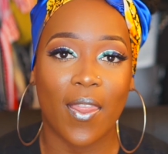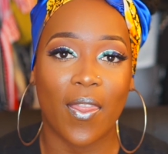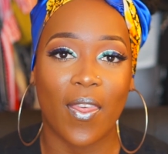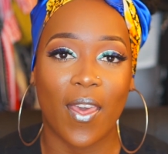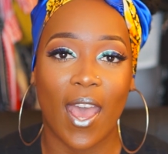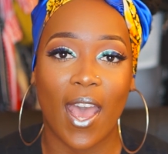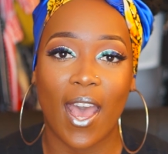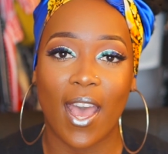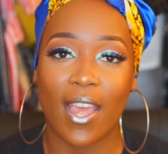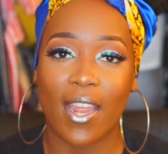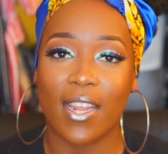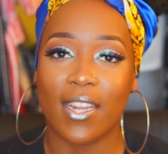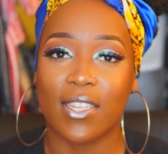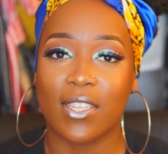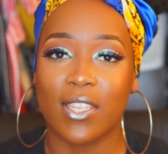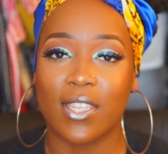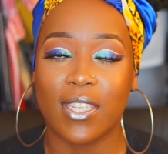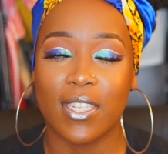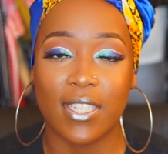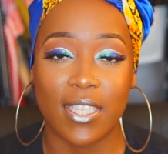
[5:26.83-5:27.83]
that
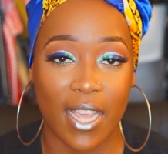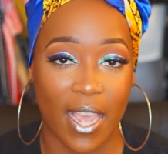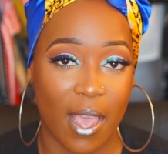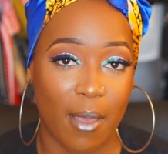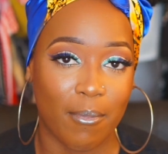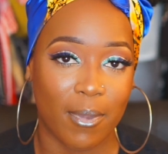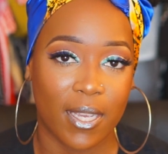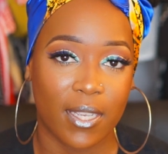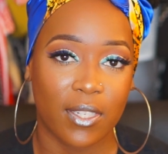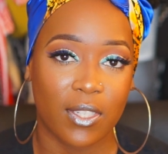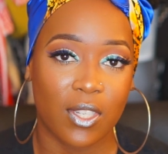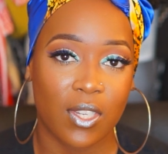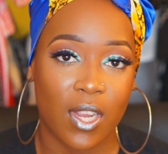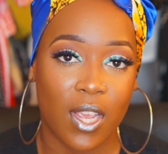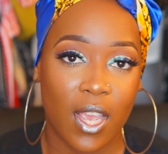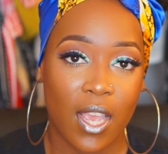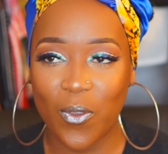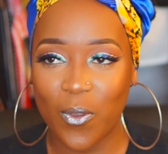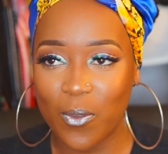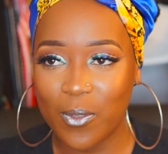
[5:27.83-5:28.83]
it's damaged.
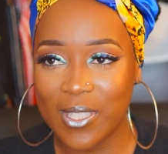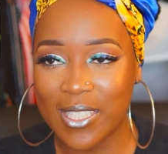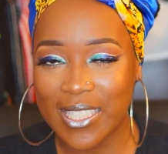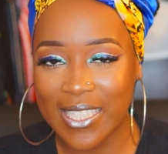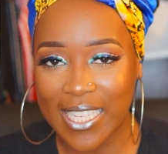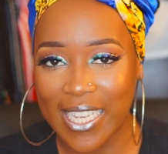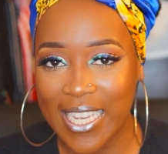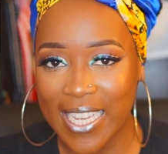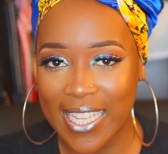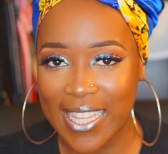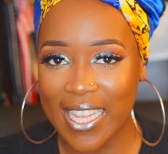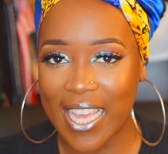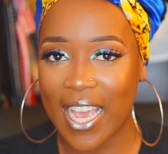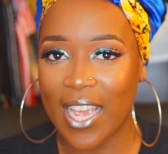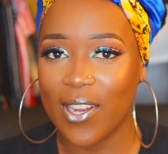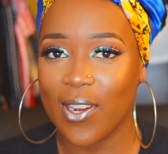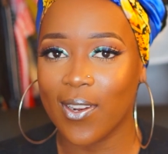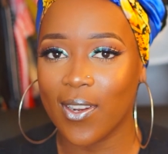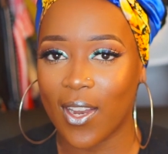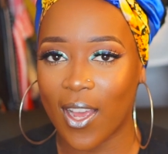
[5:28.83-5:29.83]
If you see
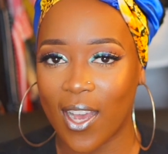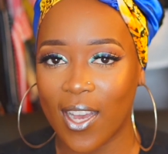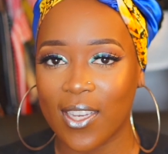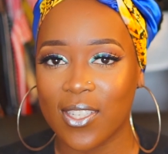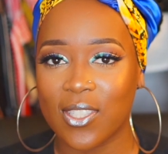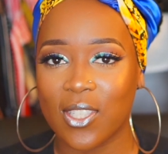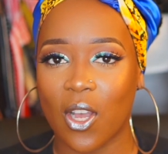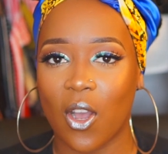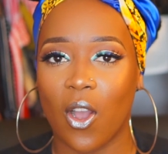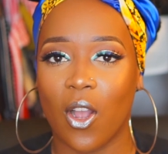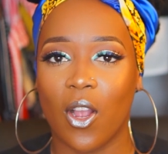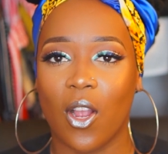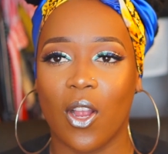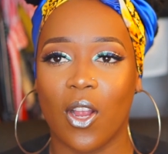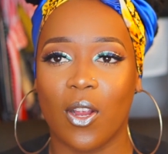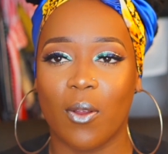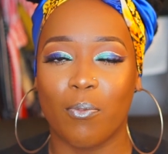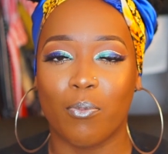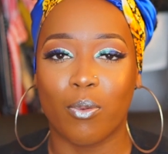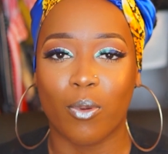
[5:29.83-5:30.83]
that your locks
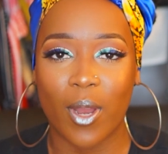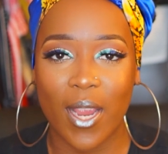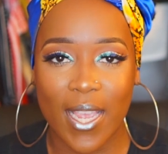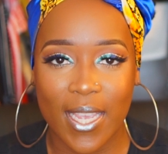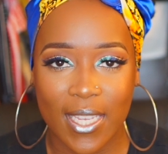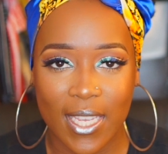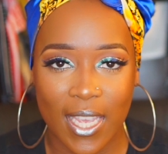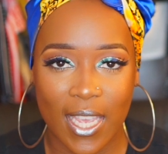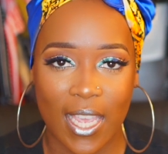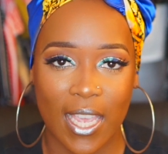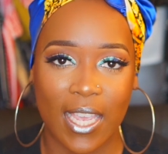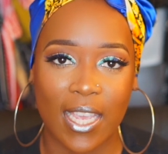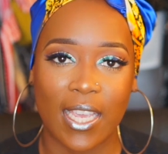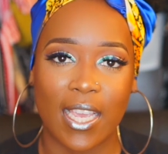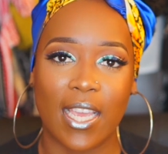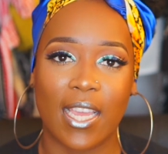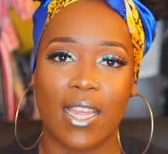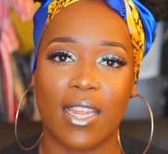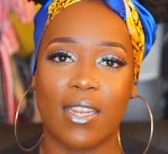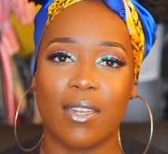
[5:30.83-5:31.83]
are
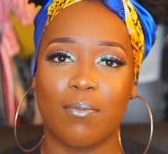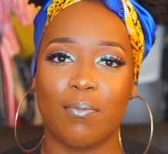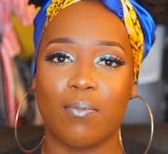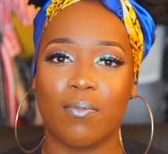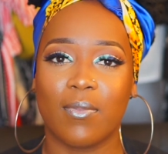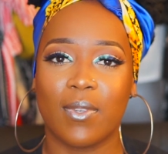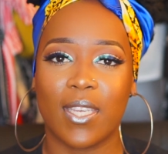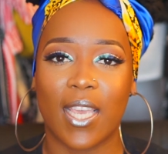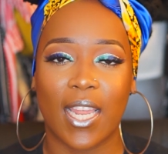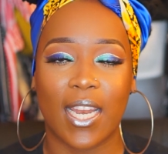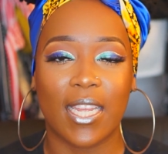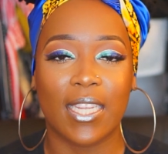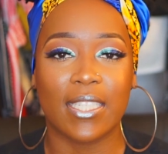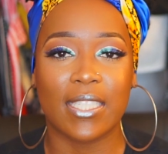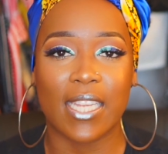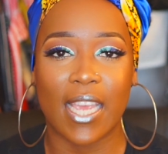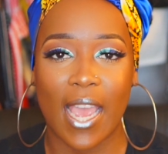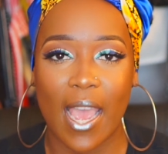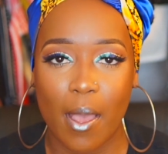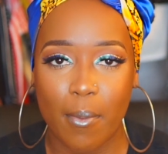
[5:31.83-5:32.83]
breaking and
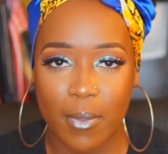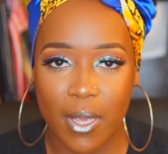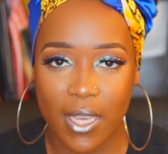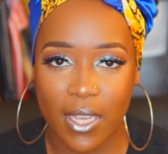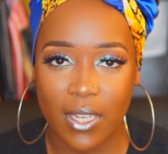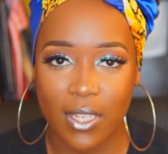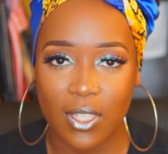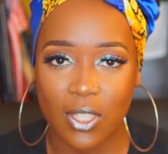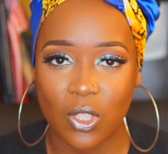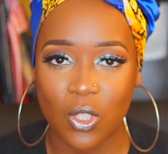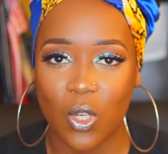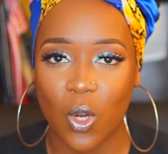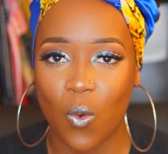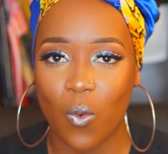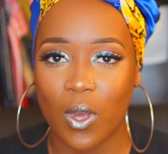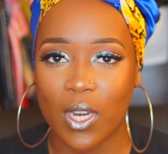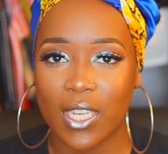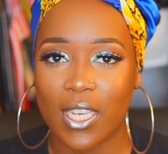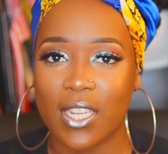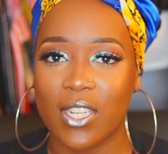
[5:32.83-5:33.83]
getting damaged, you
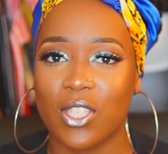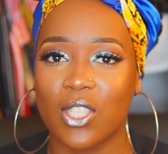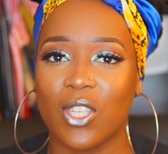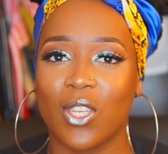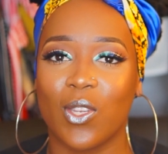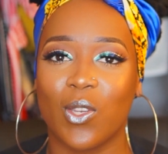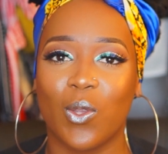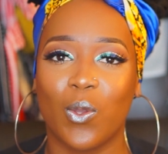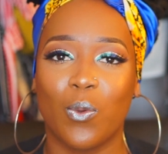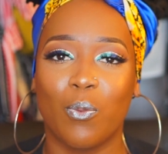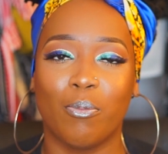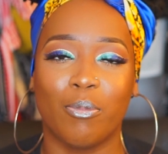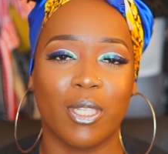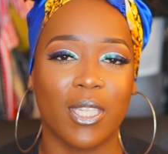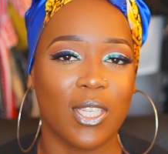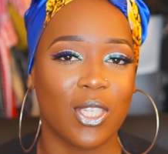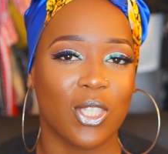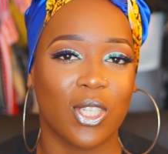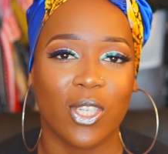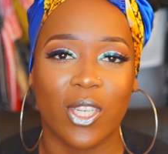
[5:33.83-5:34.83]
don't want to continue
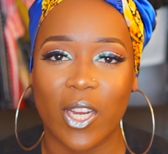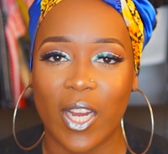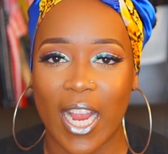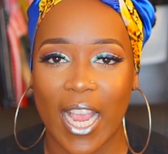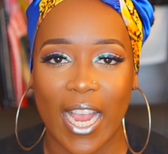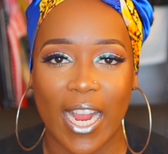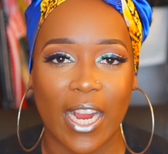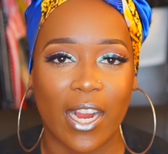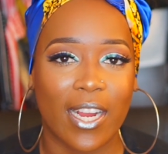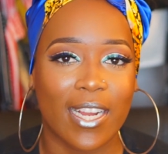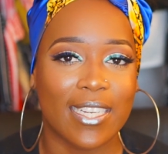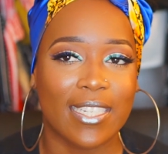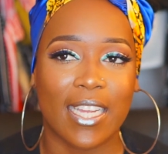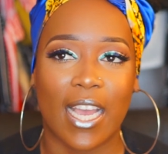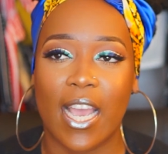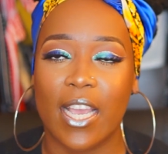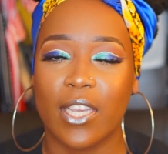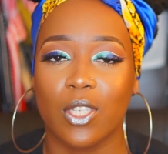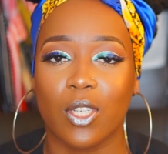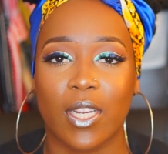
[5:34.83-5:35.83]
bleaching your hair and
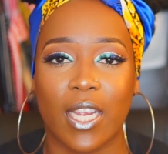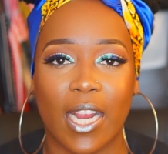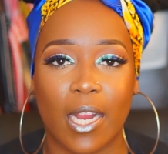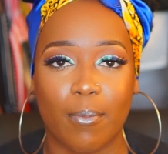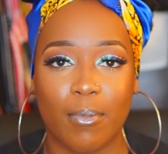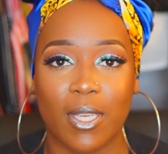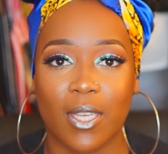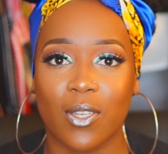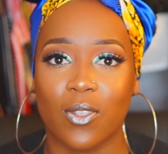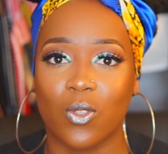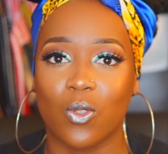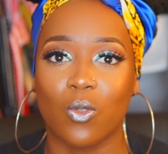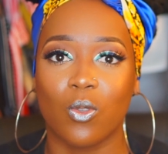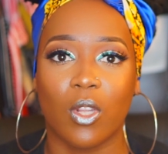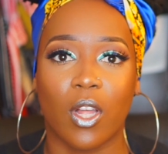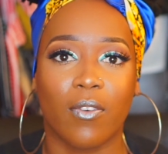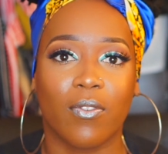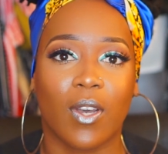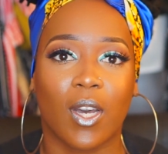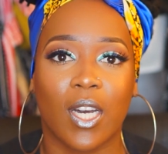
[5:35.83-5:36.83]
dyeing your hair because you
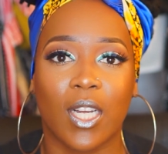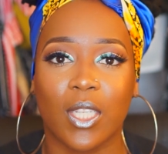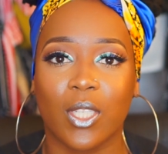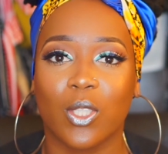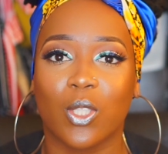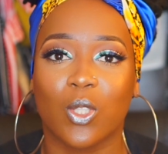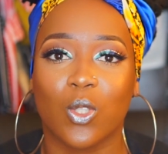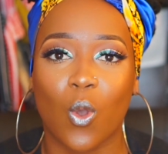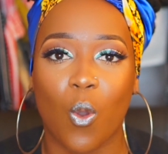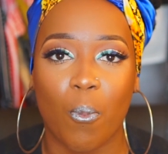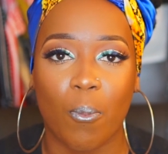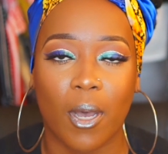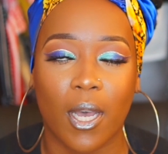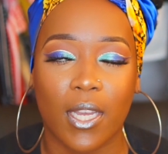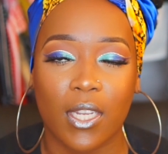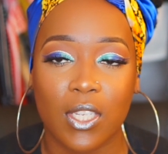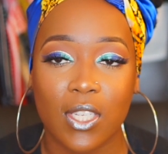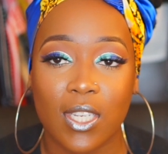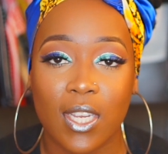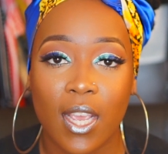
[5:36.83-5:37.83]
love color so
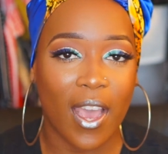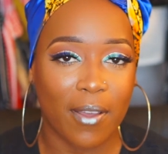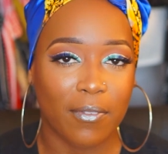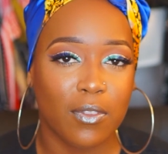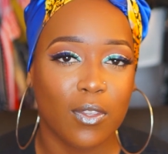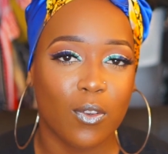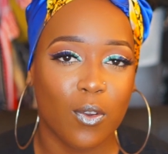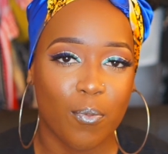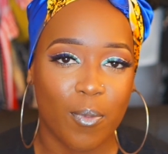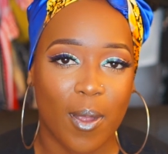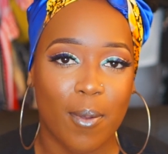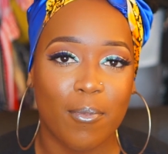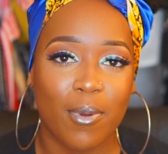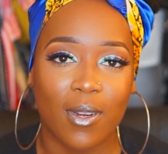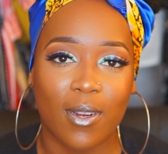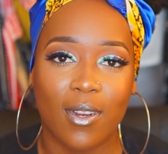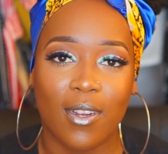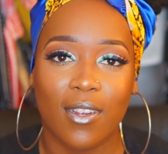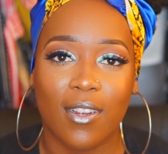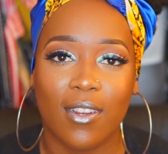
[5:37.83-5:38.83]
much. You have to
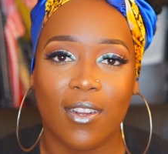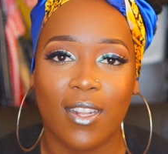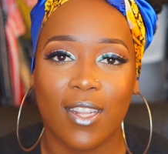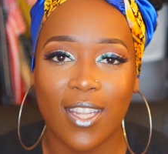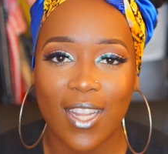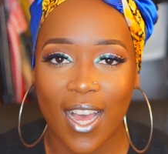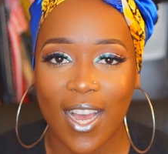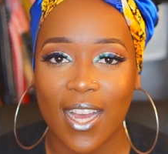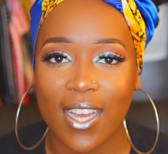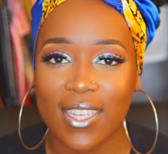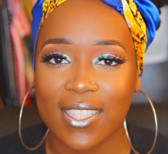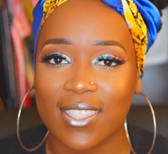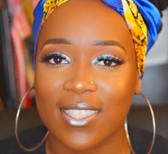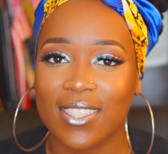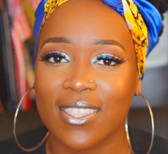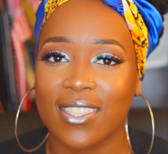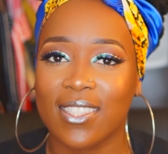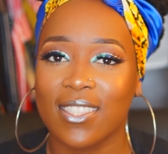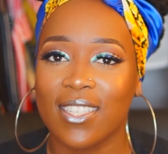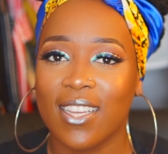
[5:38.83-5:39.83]
remember,
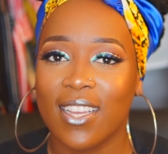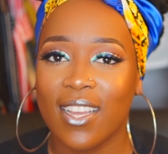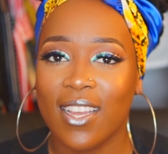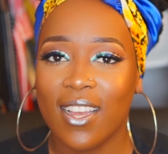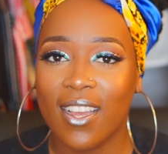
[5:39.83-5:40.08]
locks